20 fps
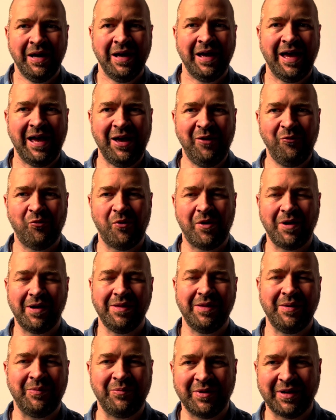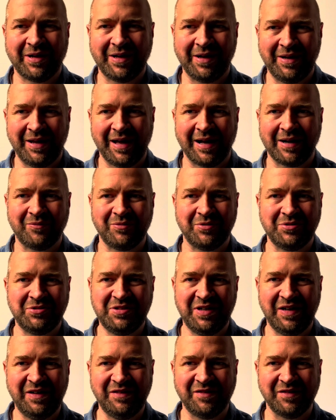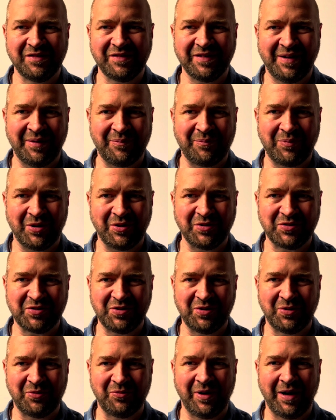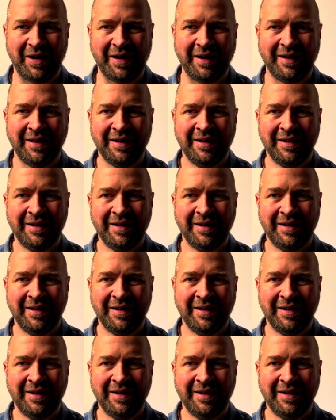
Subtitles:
He wanted them to connect with Jesus in a personal way.